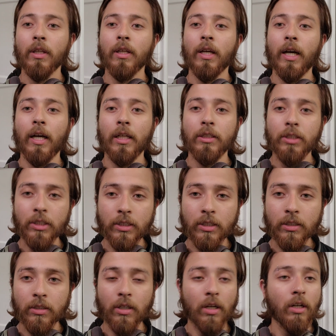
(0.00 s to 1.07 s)
I just
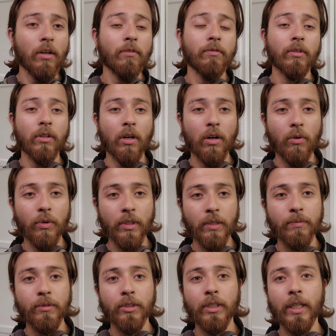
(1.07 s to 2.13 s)
got off a call with him
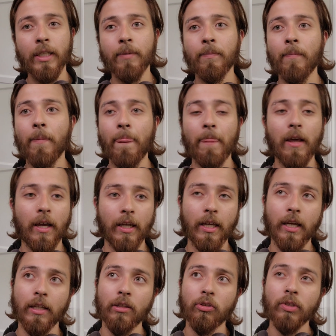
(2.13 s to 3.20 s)
today. I
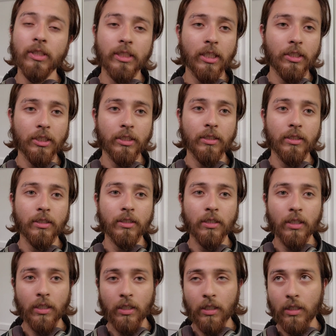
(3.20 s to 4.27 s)
had 3 sessions
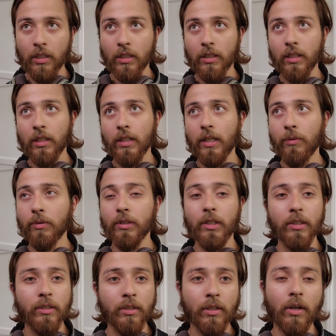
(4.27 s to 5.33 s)
that were
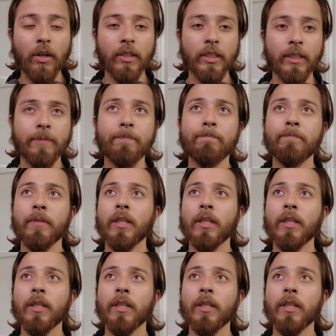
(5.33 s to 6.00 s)
done on him.